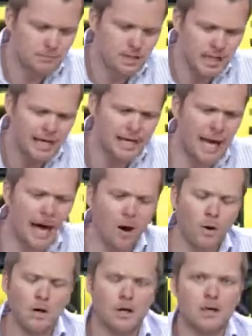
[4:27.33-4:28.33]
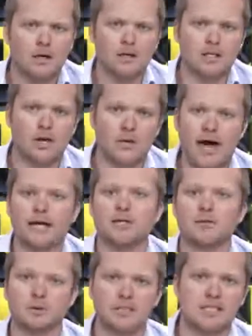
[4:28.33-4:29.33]
and how you know that
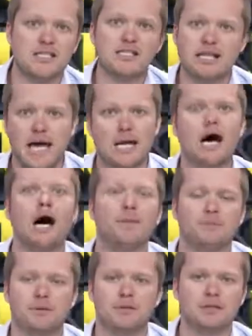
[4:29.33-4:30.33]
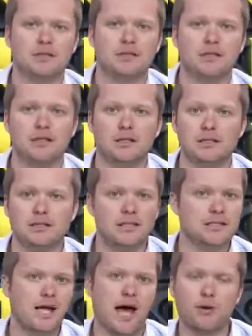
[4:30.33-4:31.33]
can really set up the the
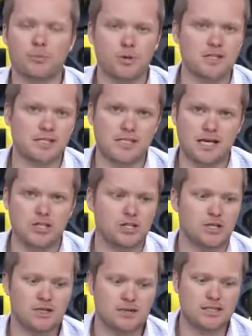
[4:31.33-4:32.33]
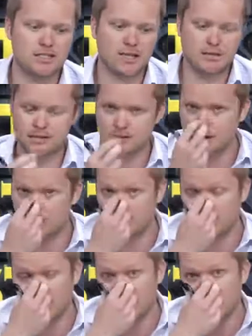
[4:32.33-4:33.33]
entire presentation. It, it sets the
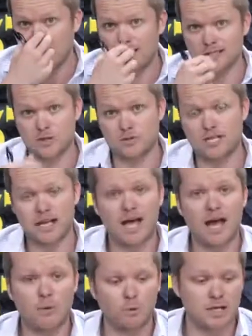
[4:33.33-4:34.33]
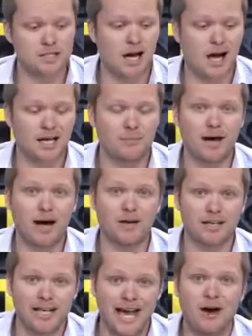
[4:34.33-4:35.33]
tone. And so today, I want to talk
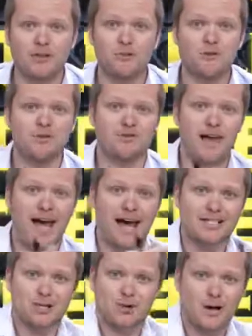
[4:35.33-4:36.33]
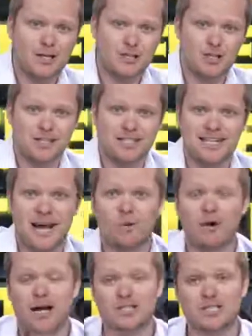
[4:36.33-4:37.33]
about now that we've asked questions, now
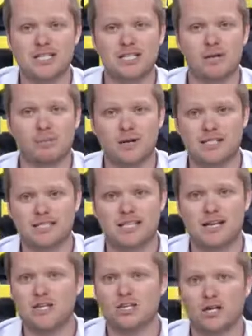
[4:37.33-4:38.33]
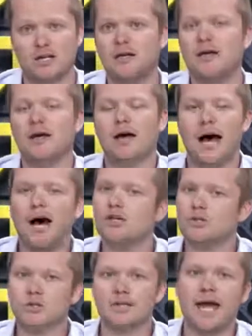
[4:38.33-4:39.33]
we're actually in the presentation, how
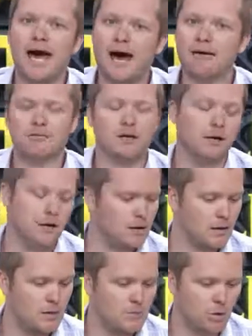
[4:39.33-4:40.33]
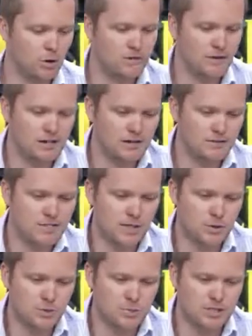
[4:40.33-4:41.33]
you can have a, a more effective
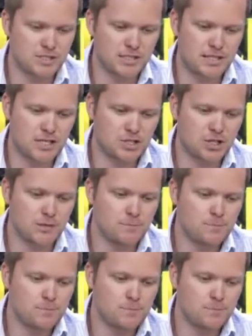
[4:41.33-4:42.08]
sales presentation